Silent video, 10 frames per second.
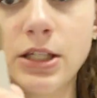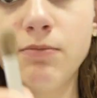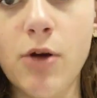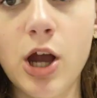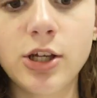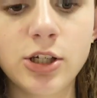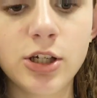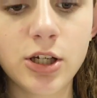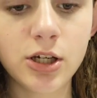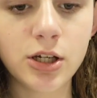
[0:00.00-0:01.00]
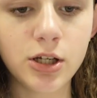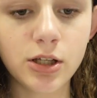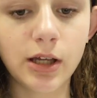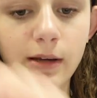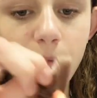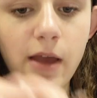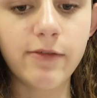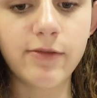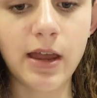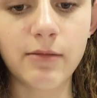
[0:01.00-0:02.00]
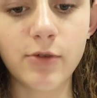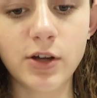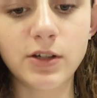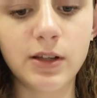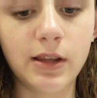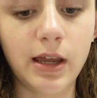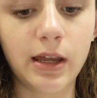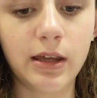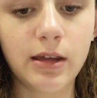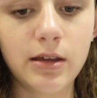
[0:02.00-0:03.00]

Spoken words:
brush, like my fan brush, and like